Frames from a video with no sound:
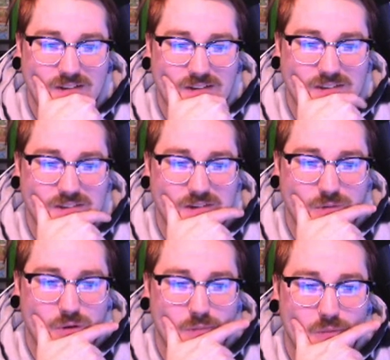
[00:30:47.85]

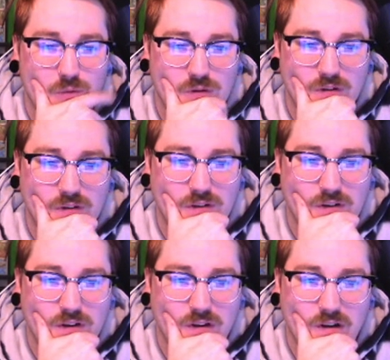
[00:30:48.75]
Incineroar more.
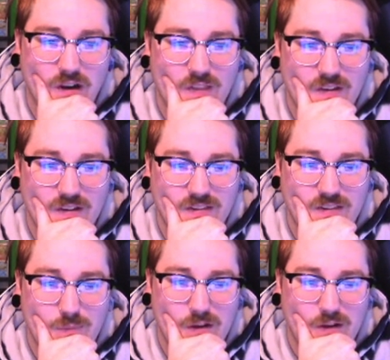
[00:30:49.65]
I think I like
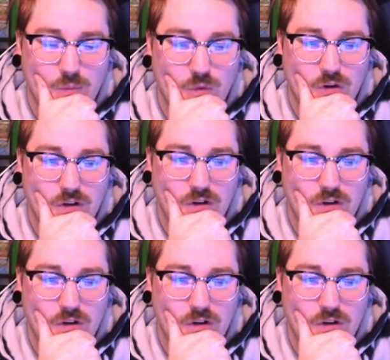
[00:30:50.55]
Sceptile more.